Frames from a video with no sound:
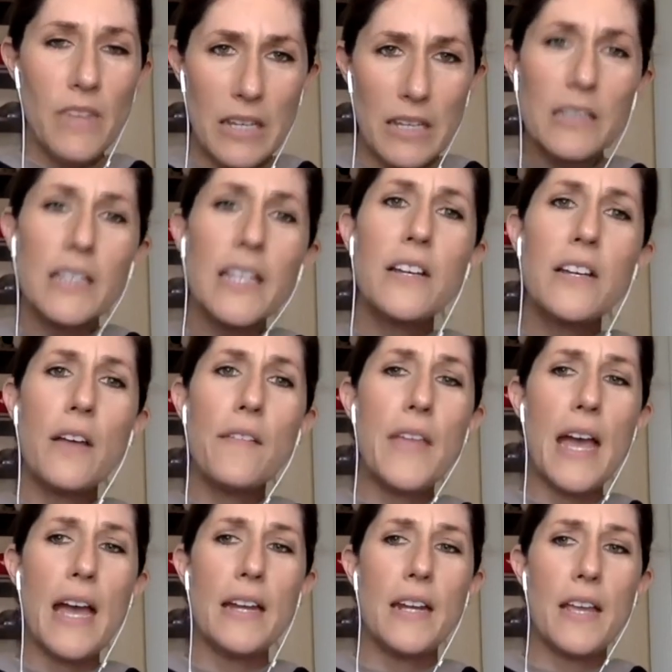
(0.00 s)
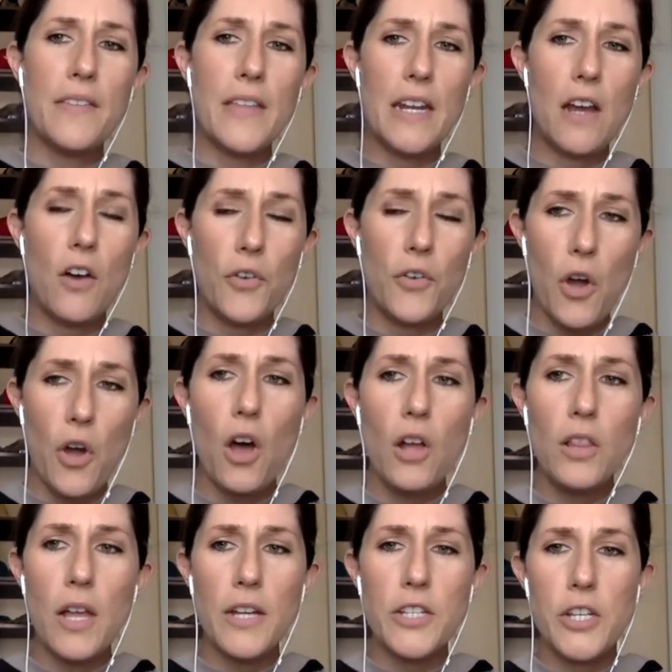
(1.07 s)
click on that and then I'll
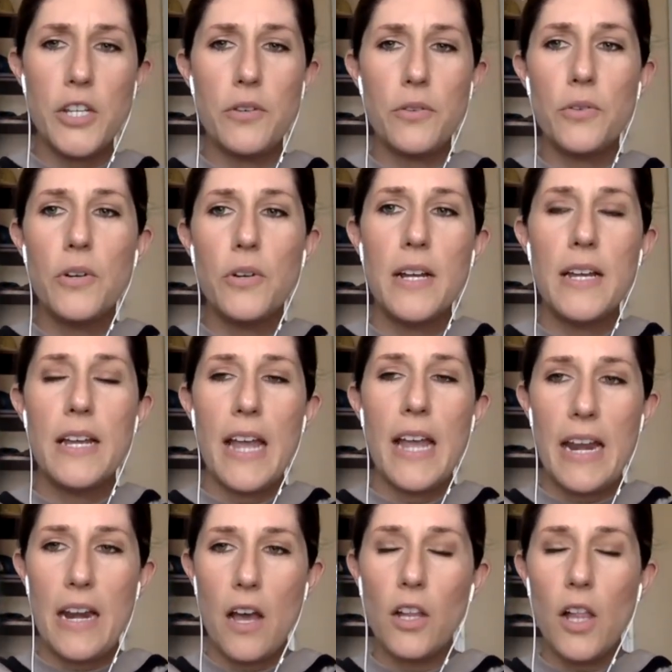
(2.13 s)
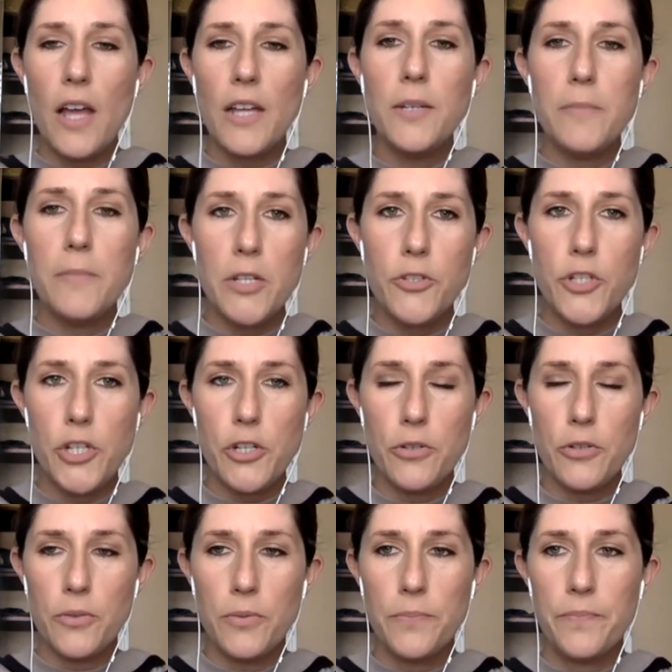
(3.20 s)
call on you and I'll unmute
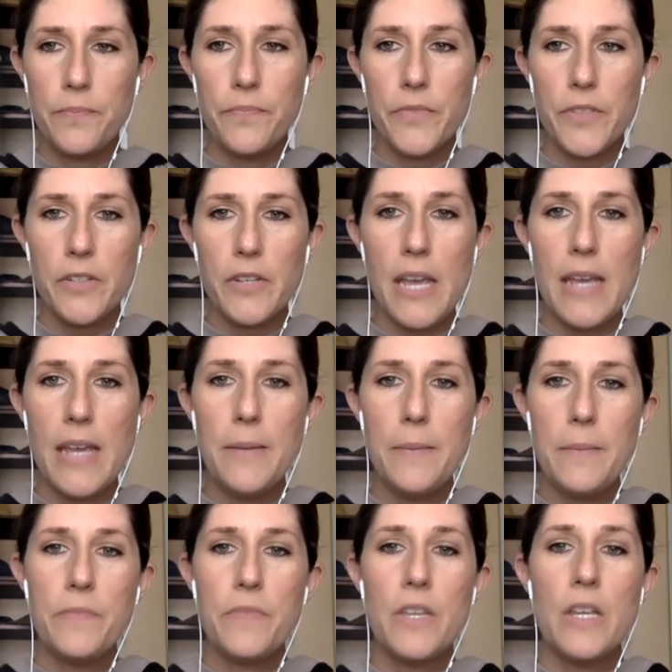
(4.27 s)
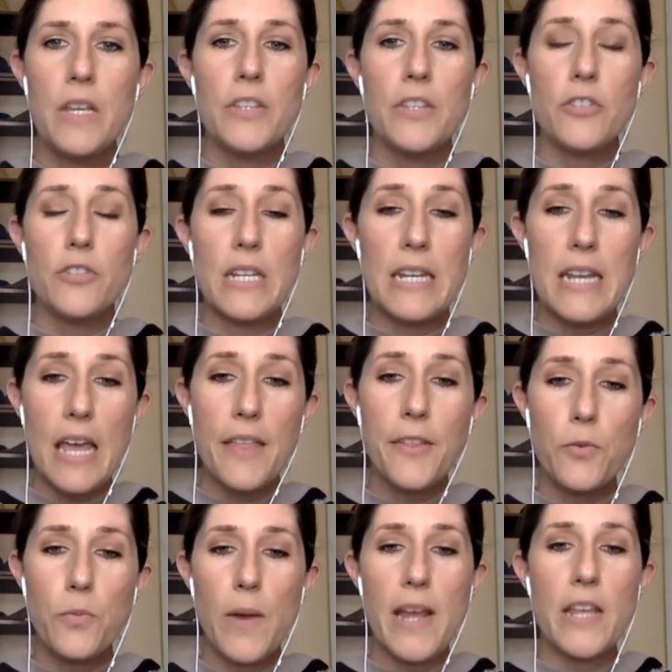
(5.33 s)
you. Okay? There's
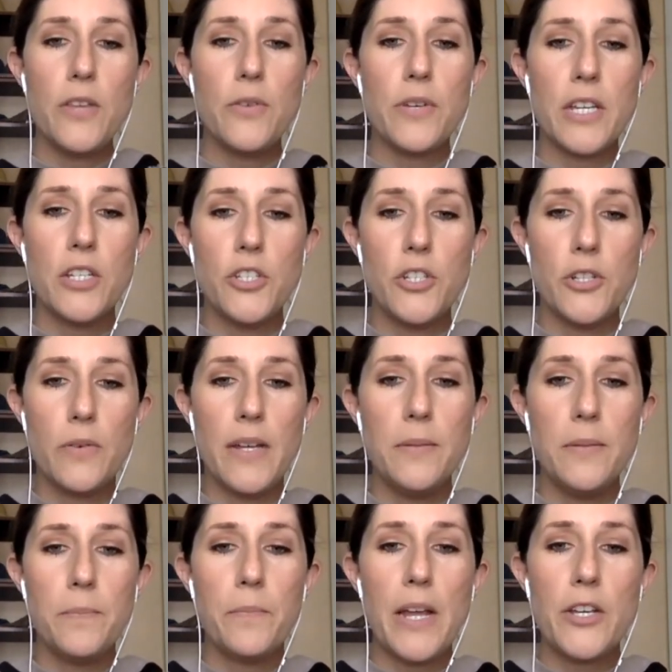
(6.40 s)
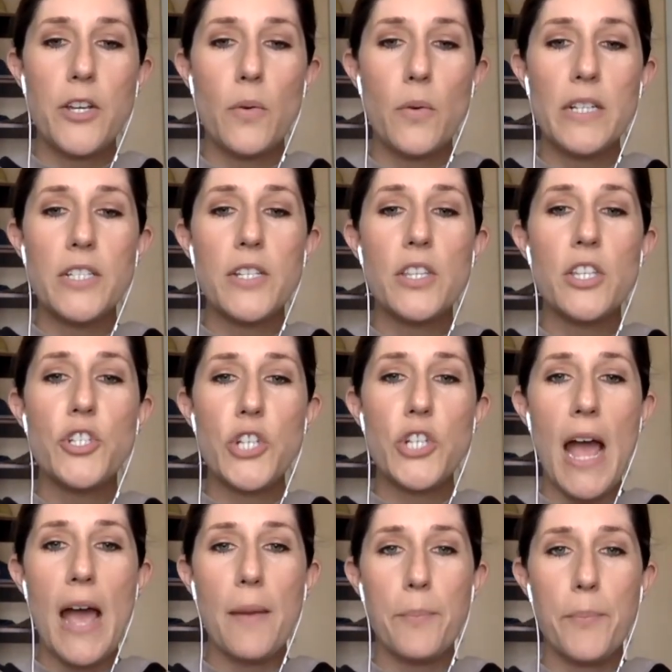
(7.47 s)
another way you can do it by going to the
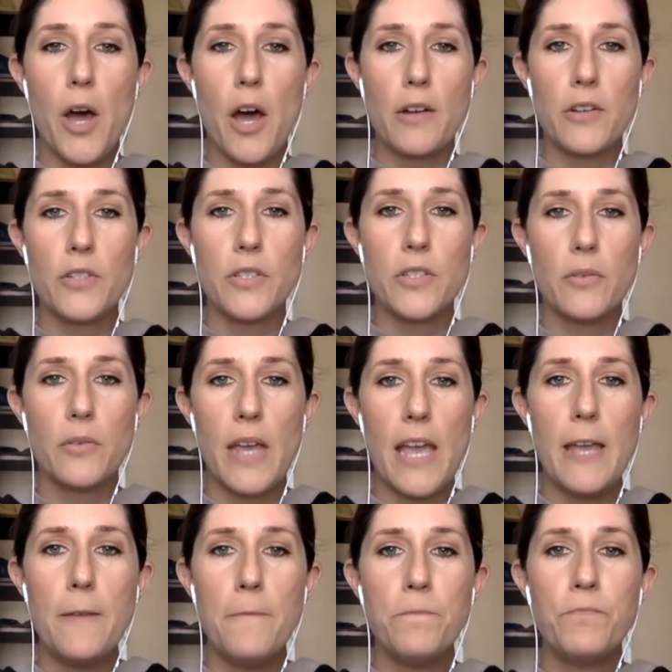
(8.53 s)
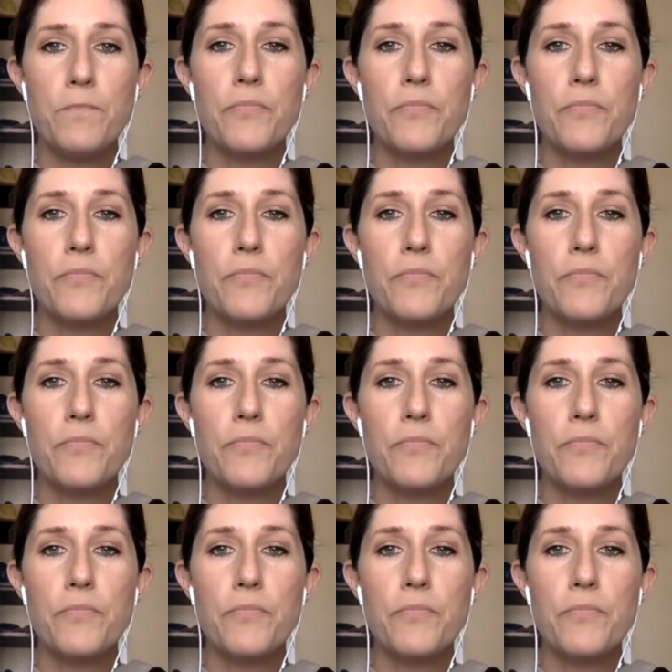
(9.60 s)
chat box. Okay?